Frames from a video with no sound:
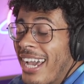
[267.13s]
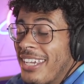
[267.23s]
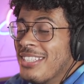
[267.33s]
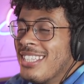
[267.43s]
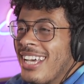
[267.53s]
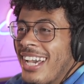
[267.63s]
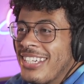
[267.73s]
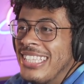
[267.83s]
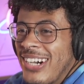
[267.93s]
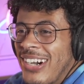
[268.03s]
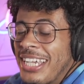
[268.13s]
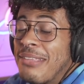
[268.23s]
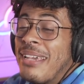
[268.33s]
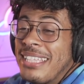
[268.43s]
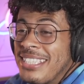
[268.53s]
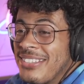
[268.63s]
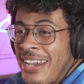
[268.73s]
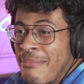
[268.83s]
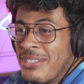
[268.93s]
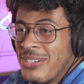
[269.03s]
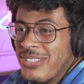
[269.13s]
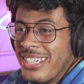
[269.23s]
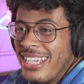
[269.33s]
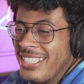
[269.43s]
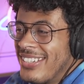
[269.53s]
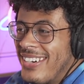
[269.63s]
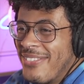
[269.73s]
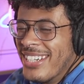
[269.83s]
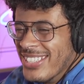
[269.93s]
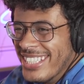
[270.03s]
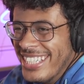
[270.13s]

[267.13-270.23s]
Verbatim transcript: I could, I could talk. I could make this into an episode, and so I will.